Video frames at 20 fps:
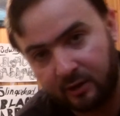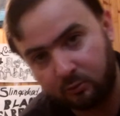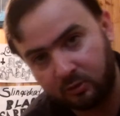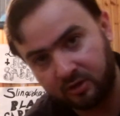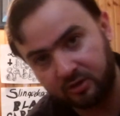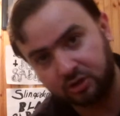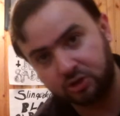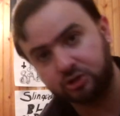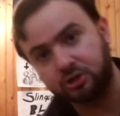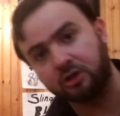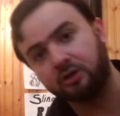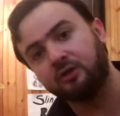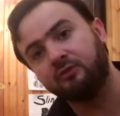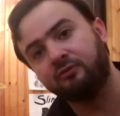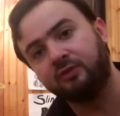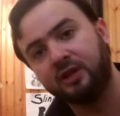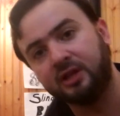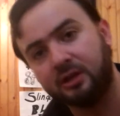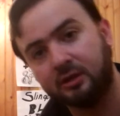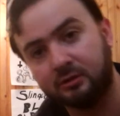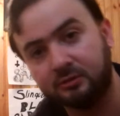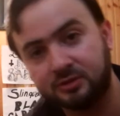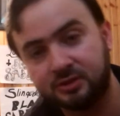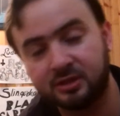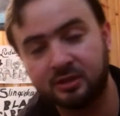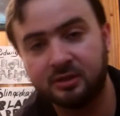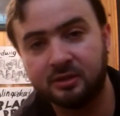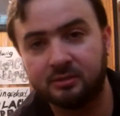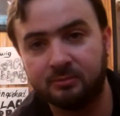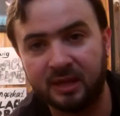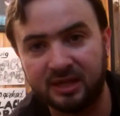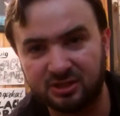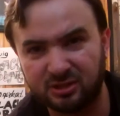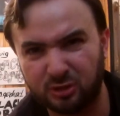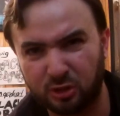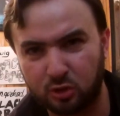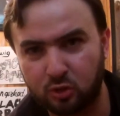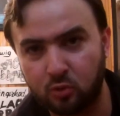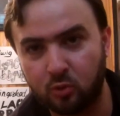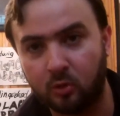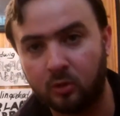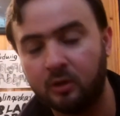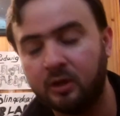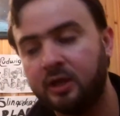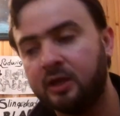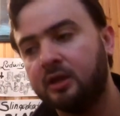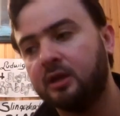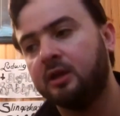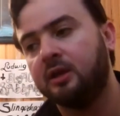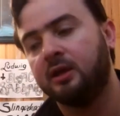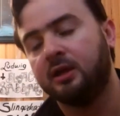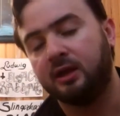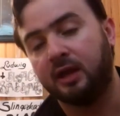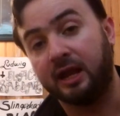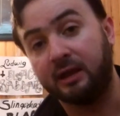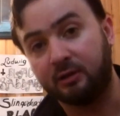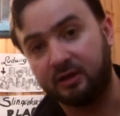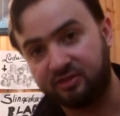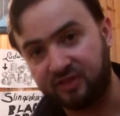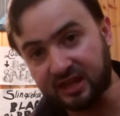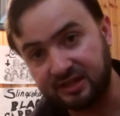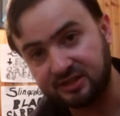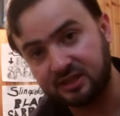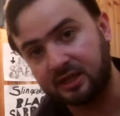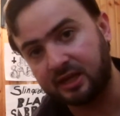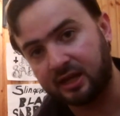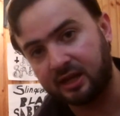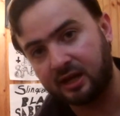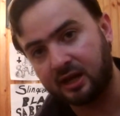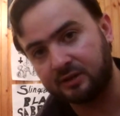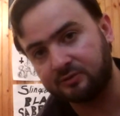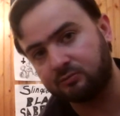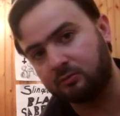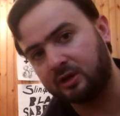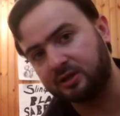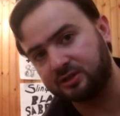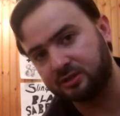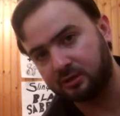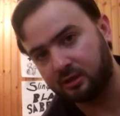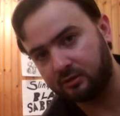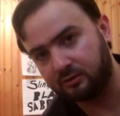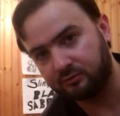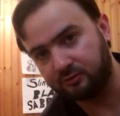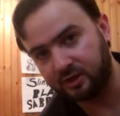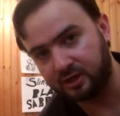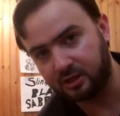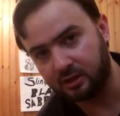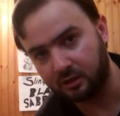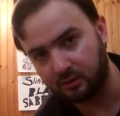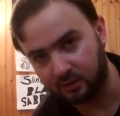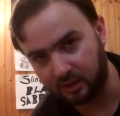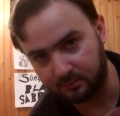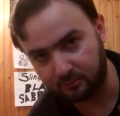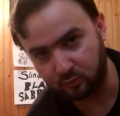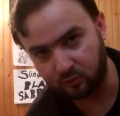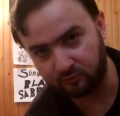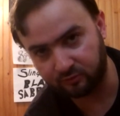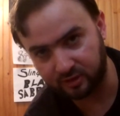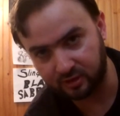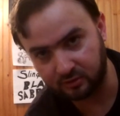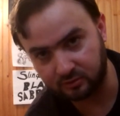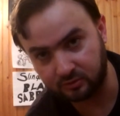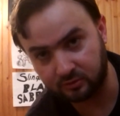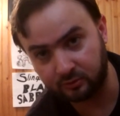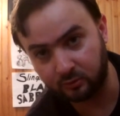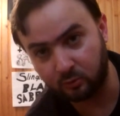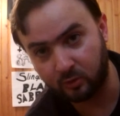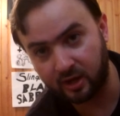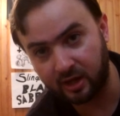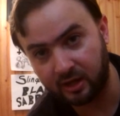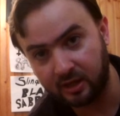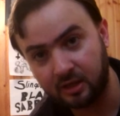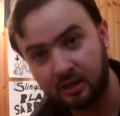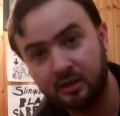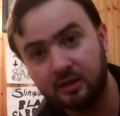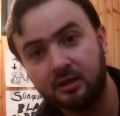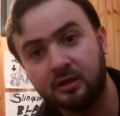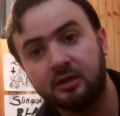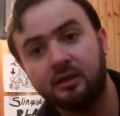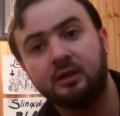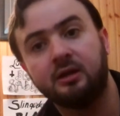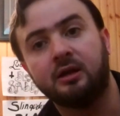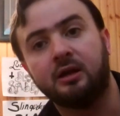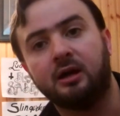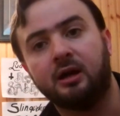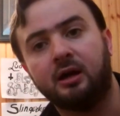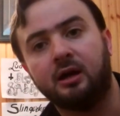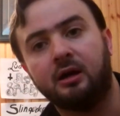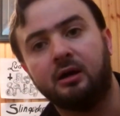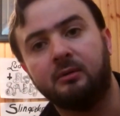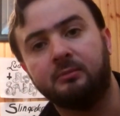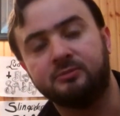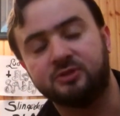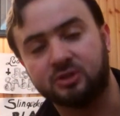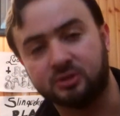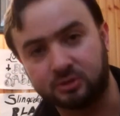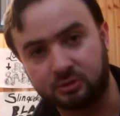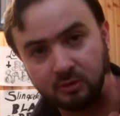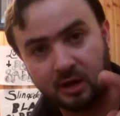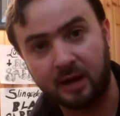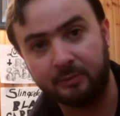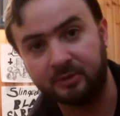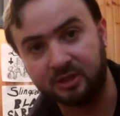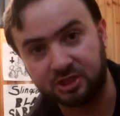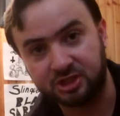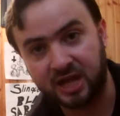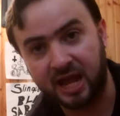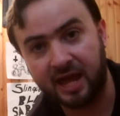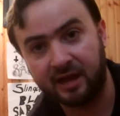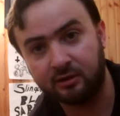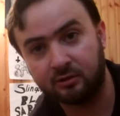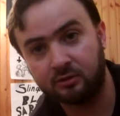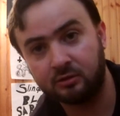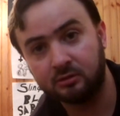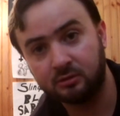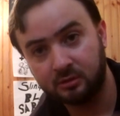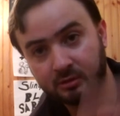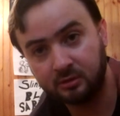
wear the shirt in the videos. Makes it look cool. Anyway, thanks again, guys, for watching another video. I got more videos on the way. Subscribe to the channel.